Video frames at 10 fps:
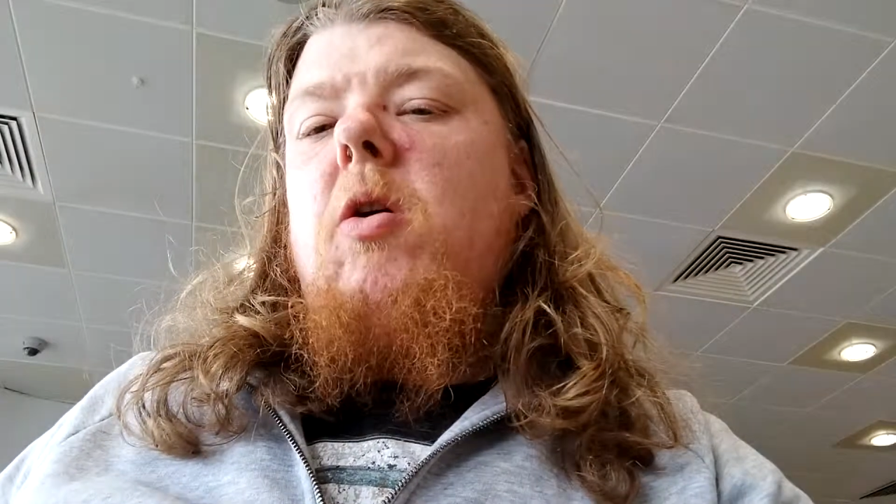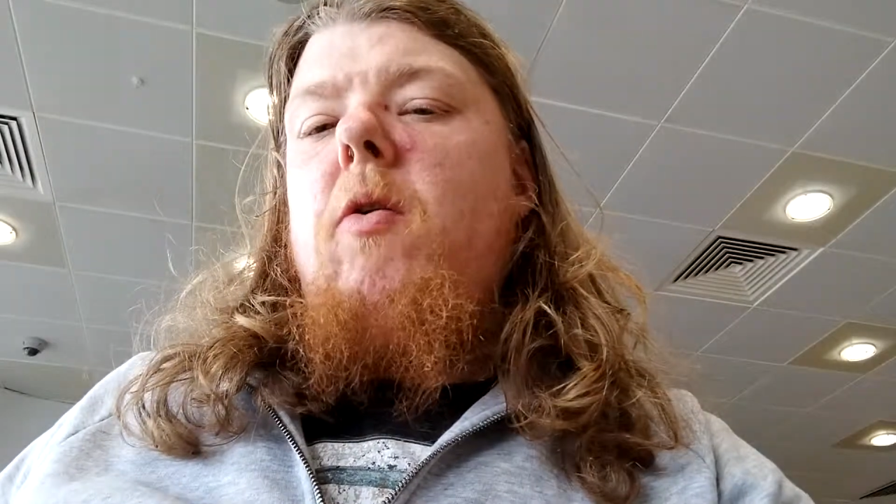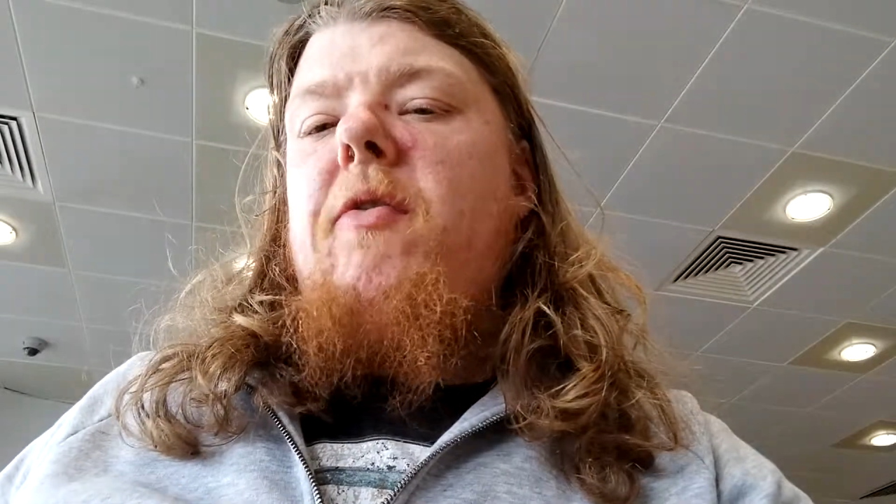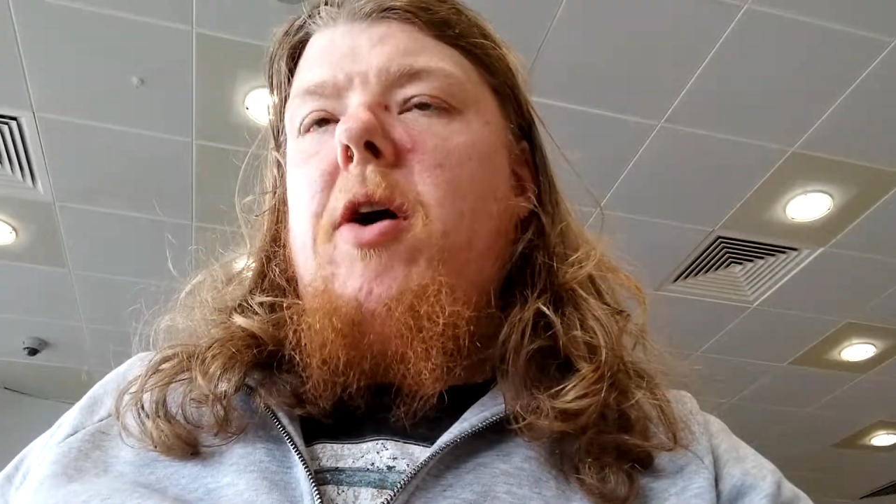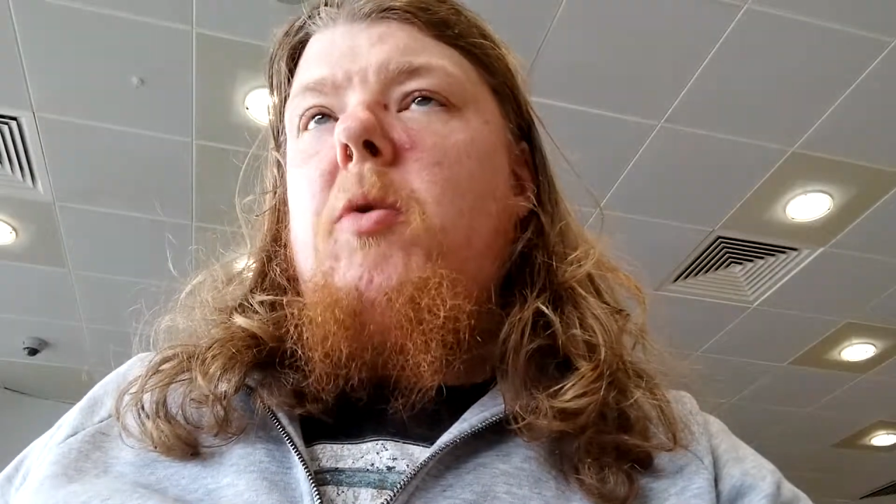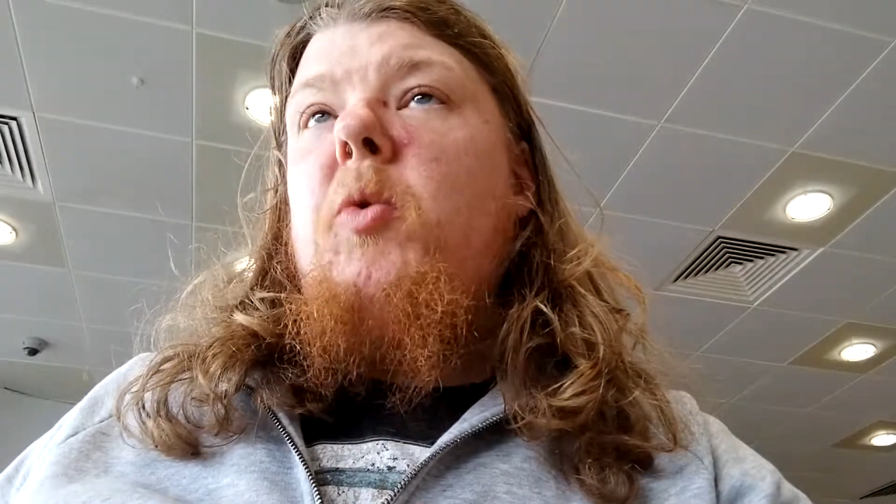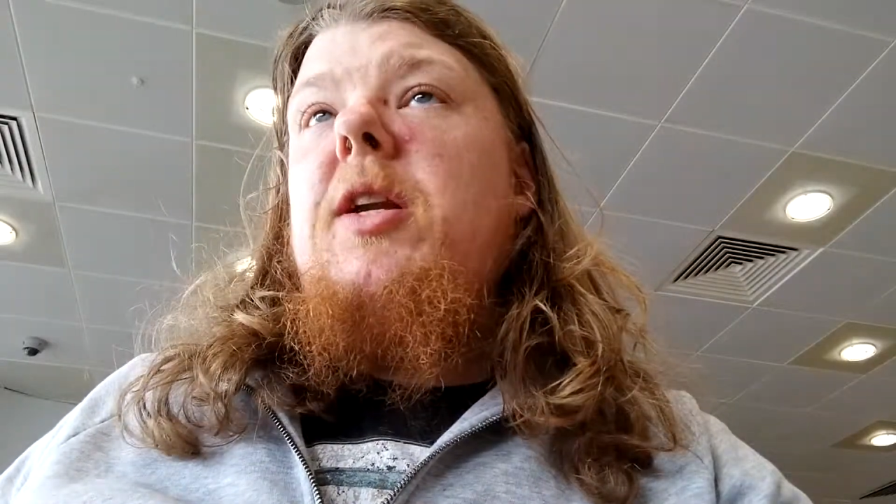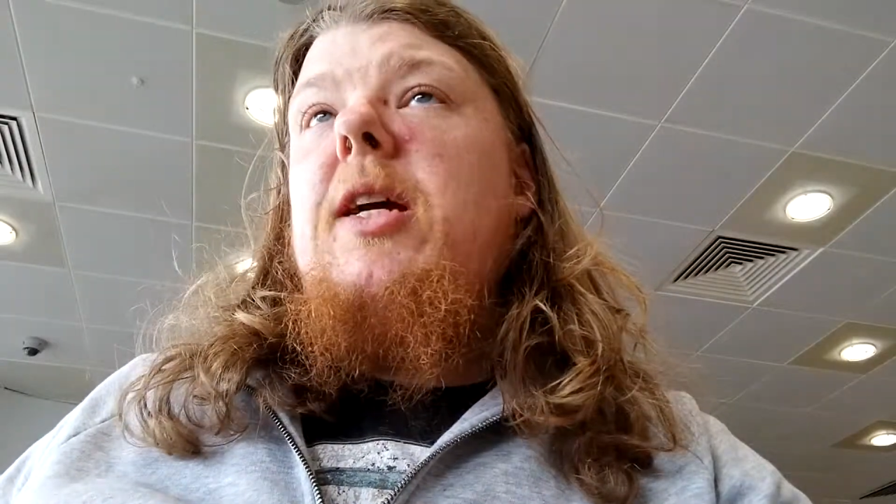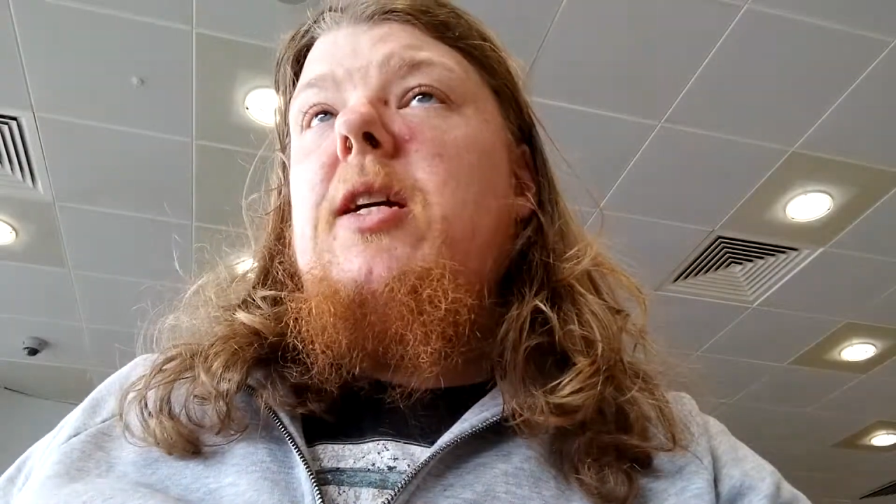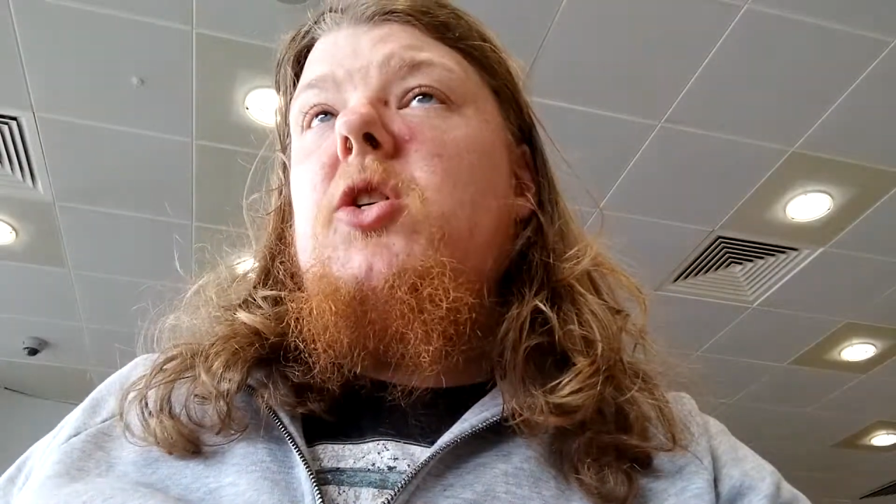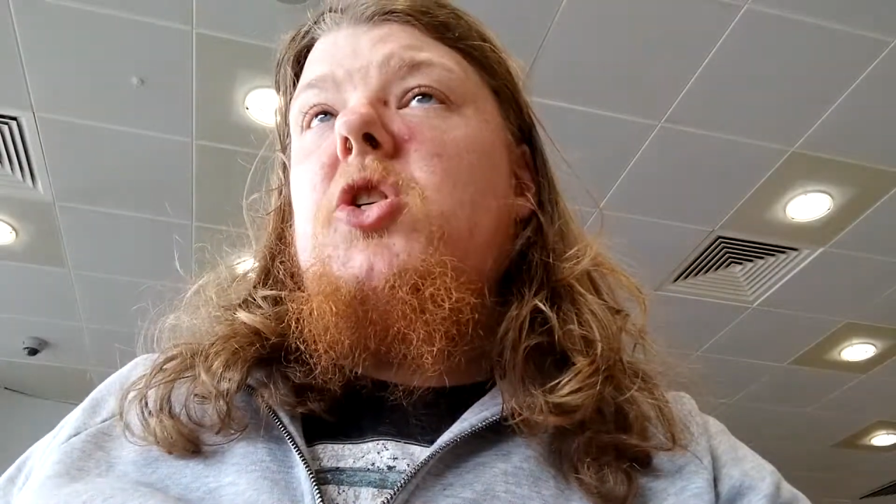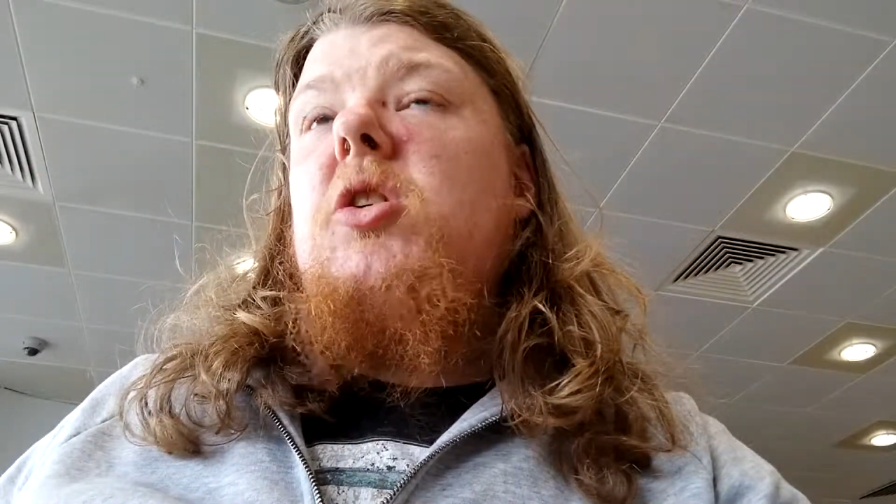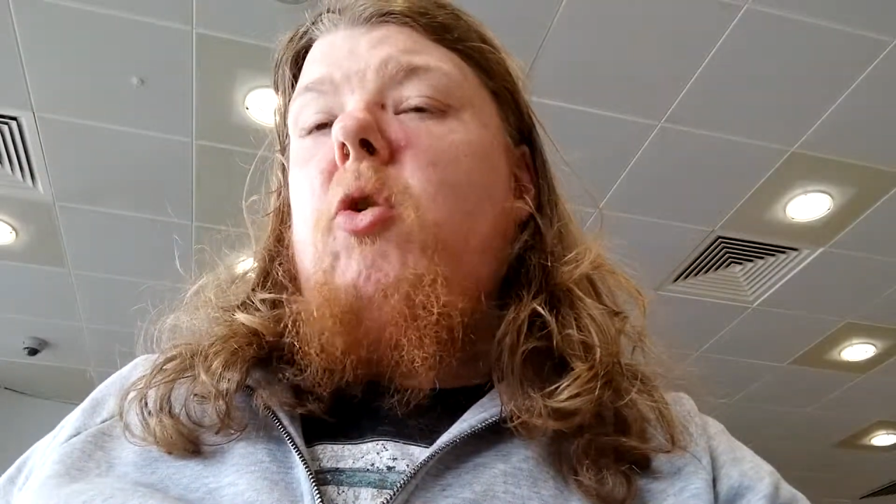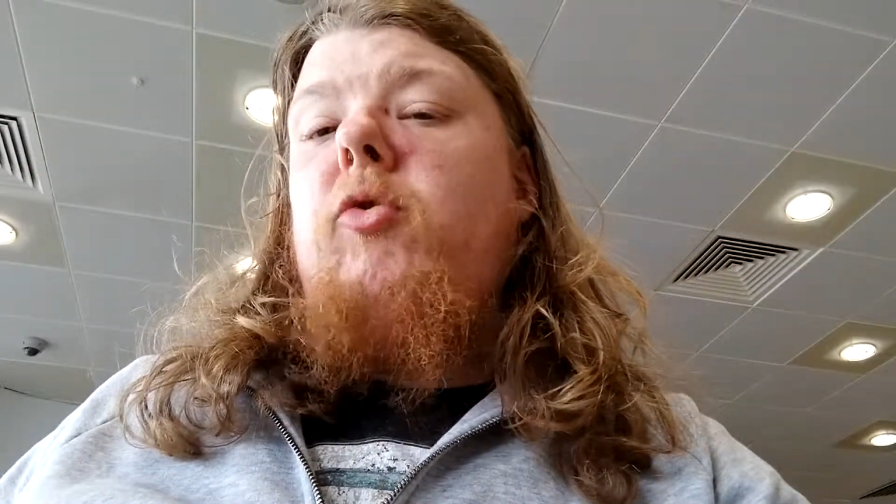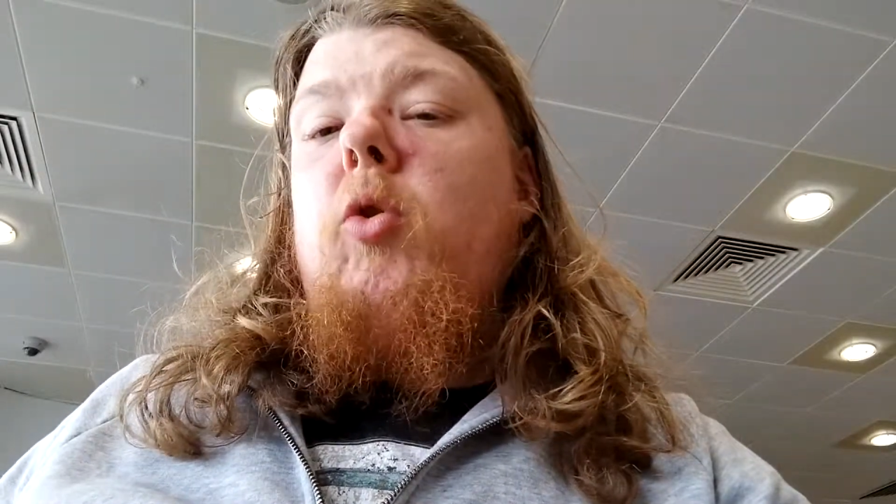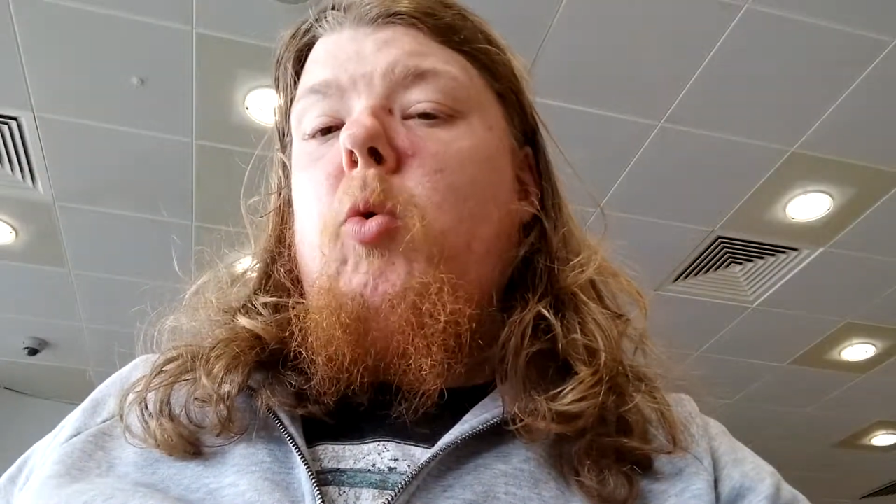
so far within just over